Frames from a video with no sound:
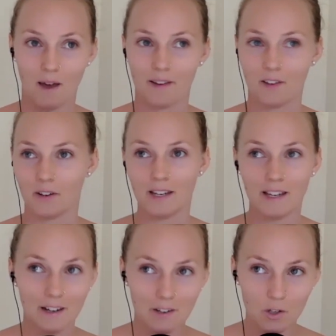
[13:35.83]
you're
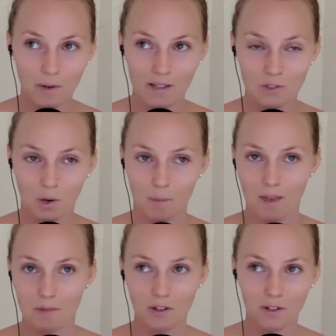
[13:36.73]
eating at a new restaurant,
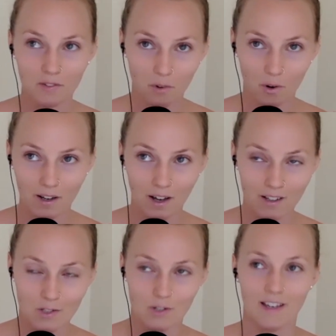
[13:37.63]
maybe you're in a foreign
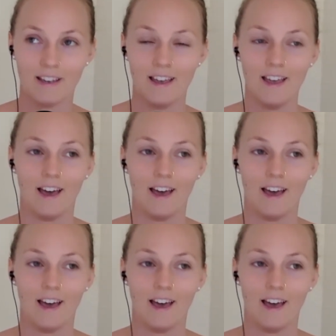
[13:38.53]
country,